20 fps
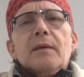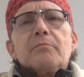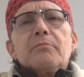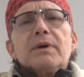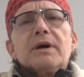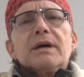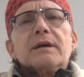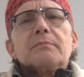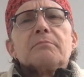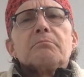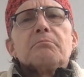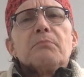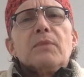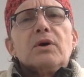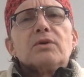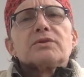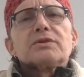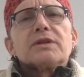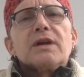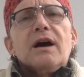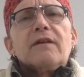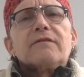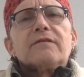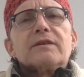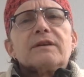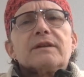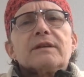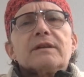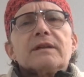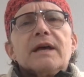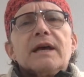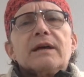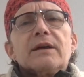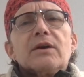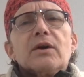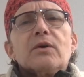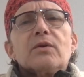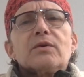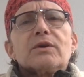but most often they go